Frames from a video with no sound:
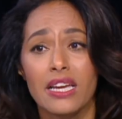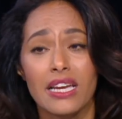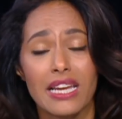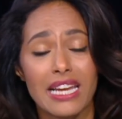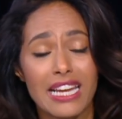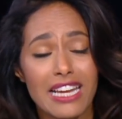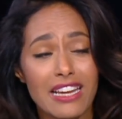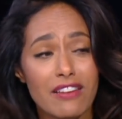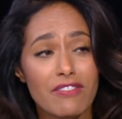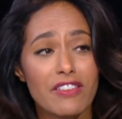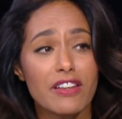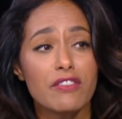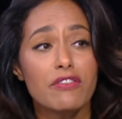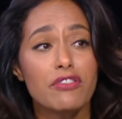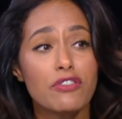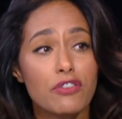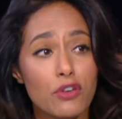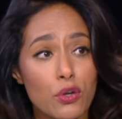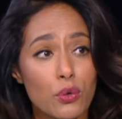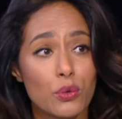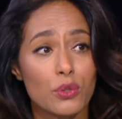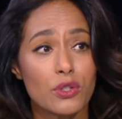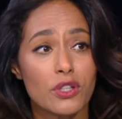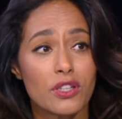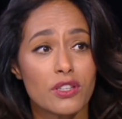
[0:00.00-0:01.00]
even
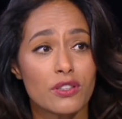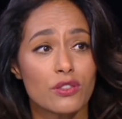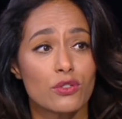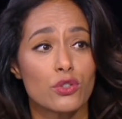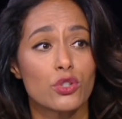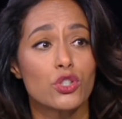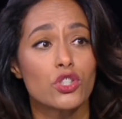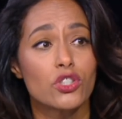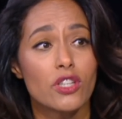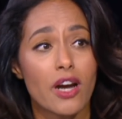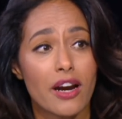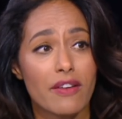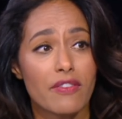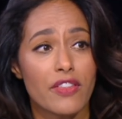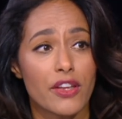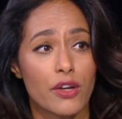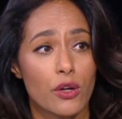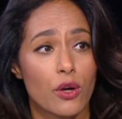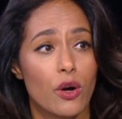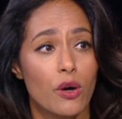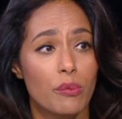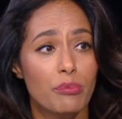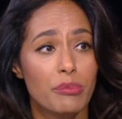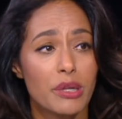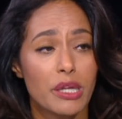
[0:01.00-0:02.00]
food to starve
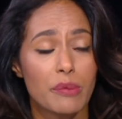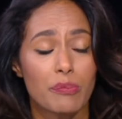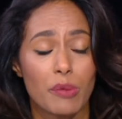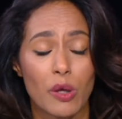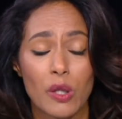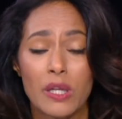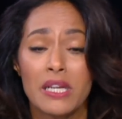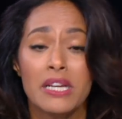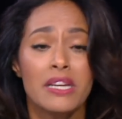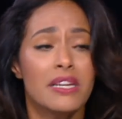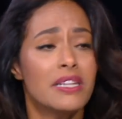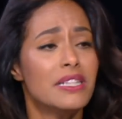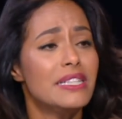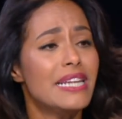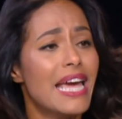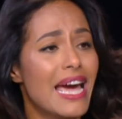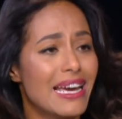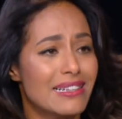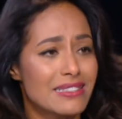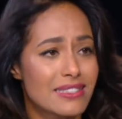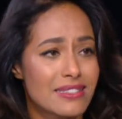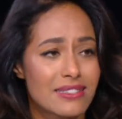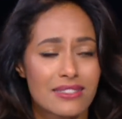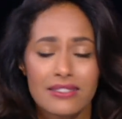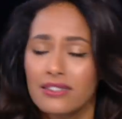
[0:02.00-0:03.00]
their own people.
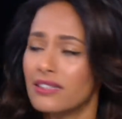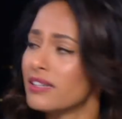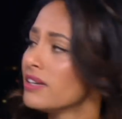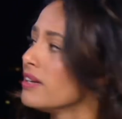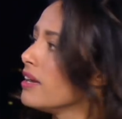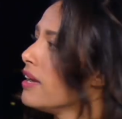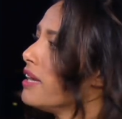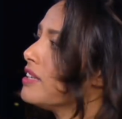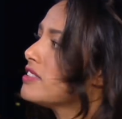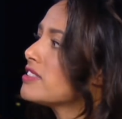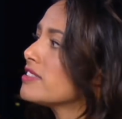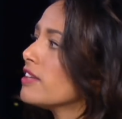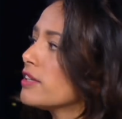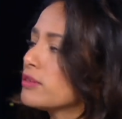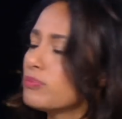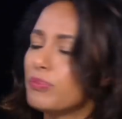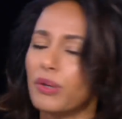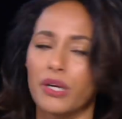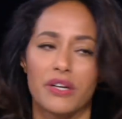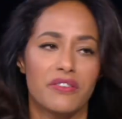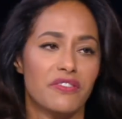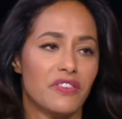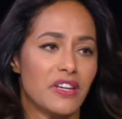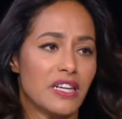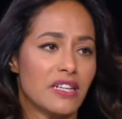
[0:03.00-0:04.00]
Yes, it's not
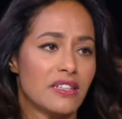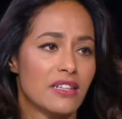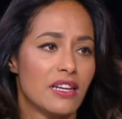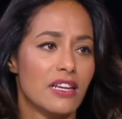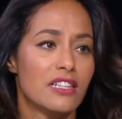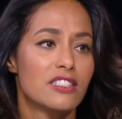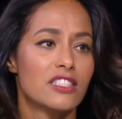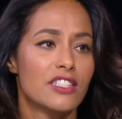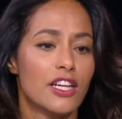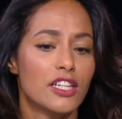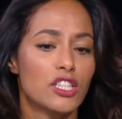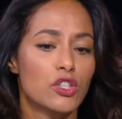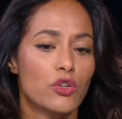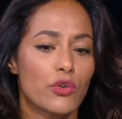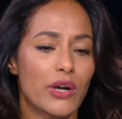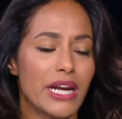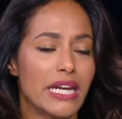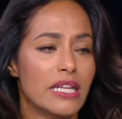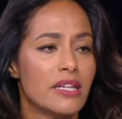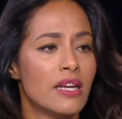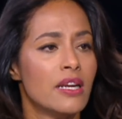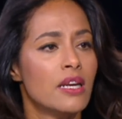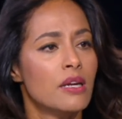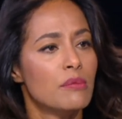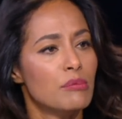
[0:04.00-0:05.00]
perfect. It's not
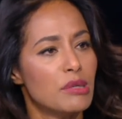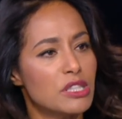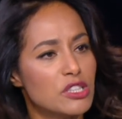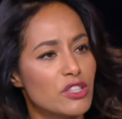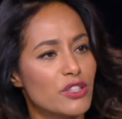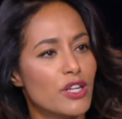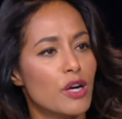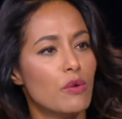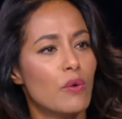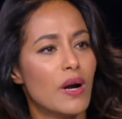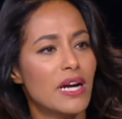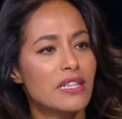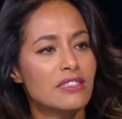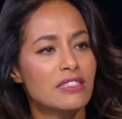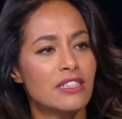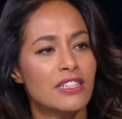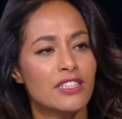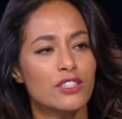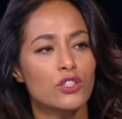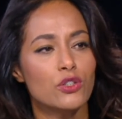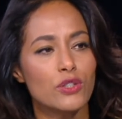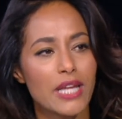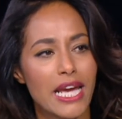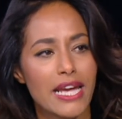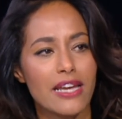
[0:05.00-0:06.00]
great. But you know what?
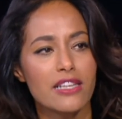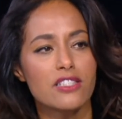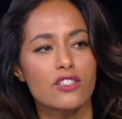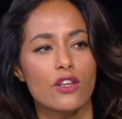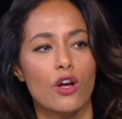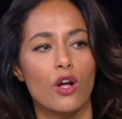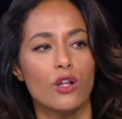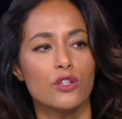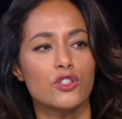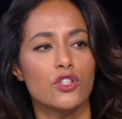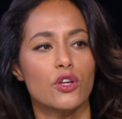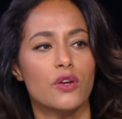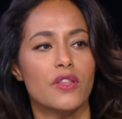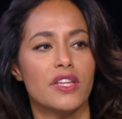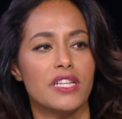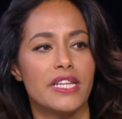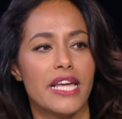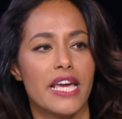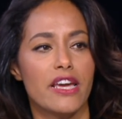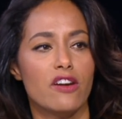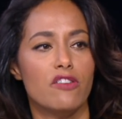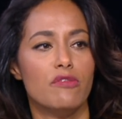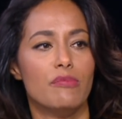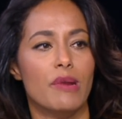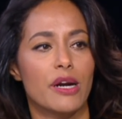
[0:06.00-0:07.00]
Today is also the
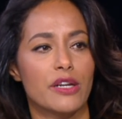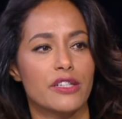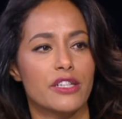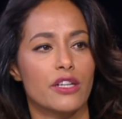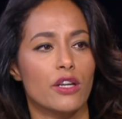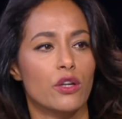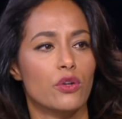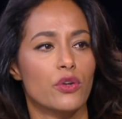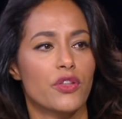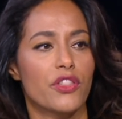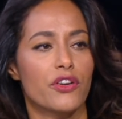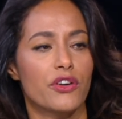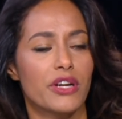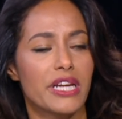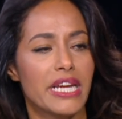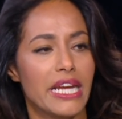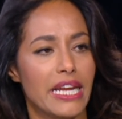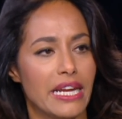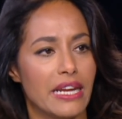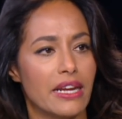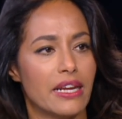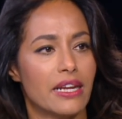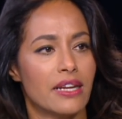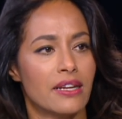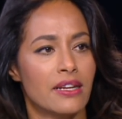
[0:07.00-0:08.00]
day of Martin Luther
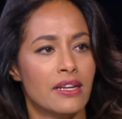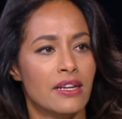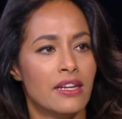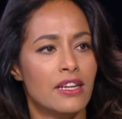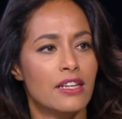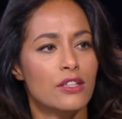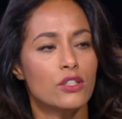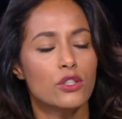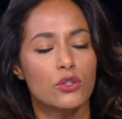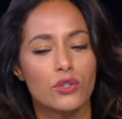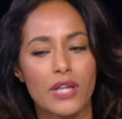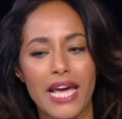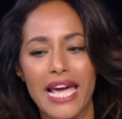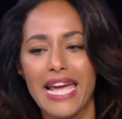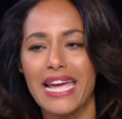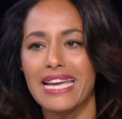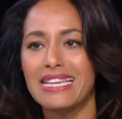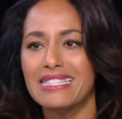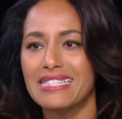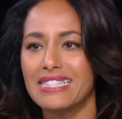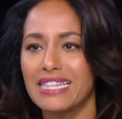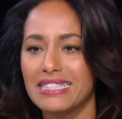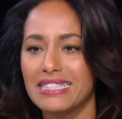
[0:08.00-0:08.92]
King. Today is the